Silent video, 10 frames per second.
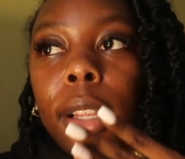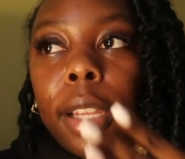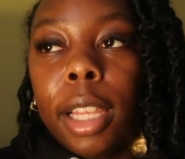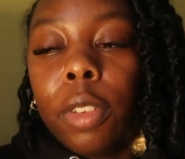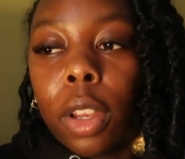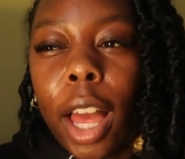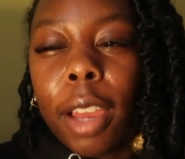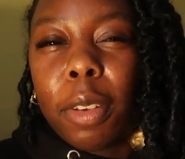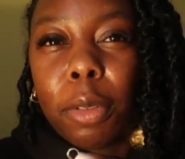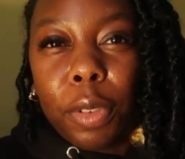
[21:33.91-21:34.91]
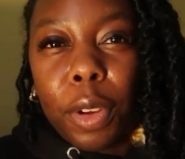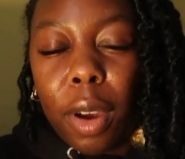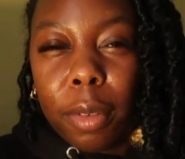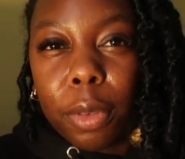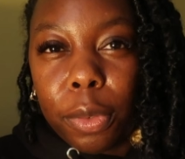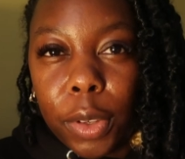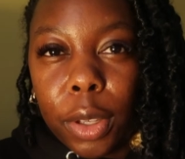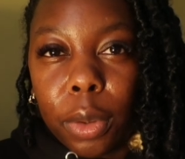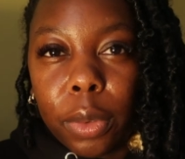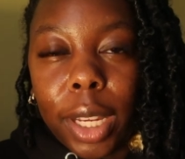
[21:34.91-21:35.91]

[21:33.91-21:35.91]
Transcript: live your life and feel unfulfilled.